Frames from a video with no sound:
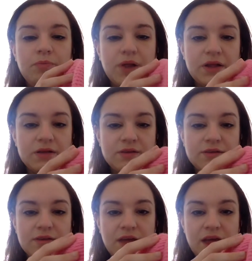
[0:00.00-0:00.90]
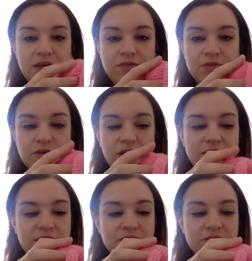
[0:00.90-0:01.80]
But if you've got
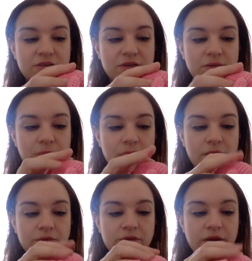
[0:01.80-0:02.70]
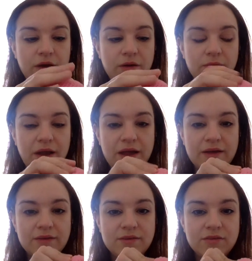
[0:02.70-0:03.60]
adhesions holding her in
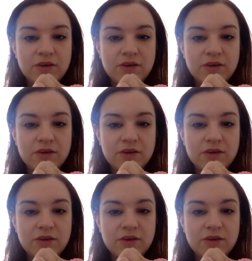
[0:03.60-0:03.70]
place.